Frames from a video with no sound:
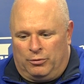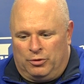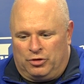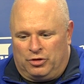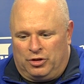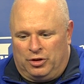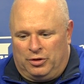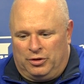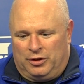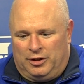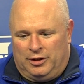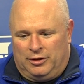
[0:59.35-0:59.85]

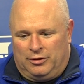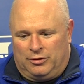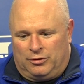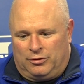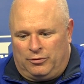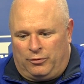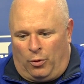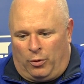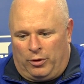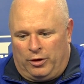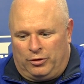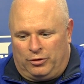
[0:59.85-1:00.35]
resilience,
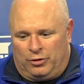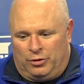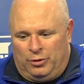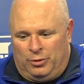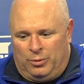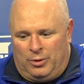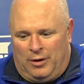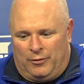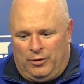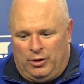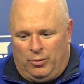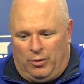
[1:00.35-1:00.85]
fortitude,
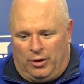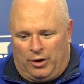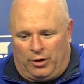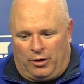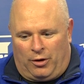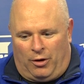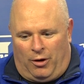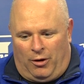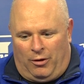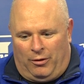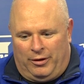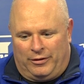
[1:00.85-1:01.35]
whatever you want
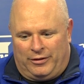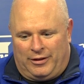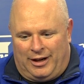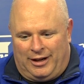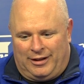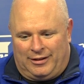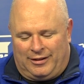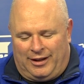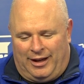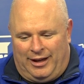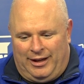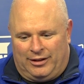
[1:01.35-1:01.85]
to call it, that
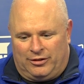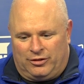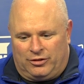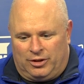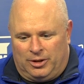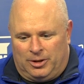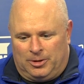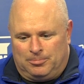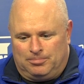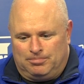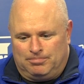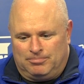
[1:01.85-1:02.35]
it takes
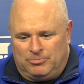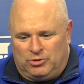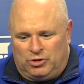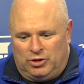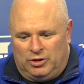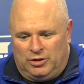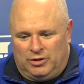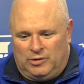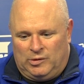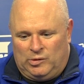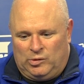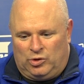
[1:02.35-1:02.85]
to
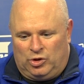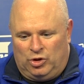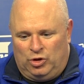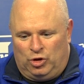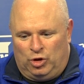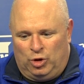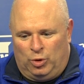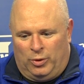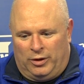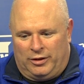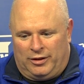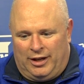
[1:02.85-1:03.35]

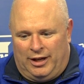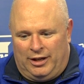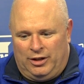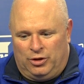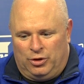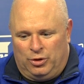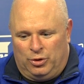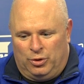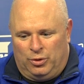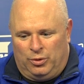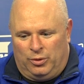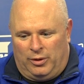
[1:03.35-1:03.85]
do what they
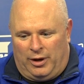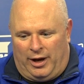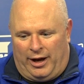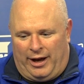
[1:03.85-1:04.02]
do.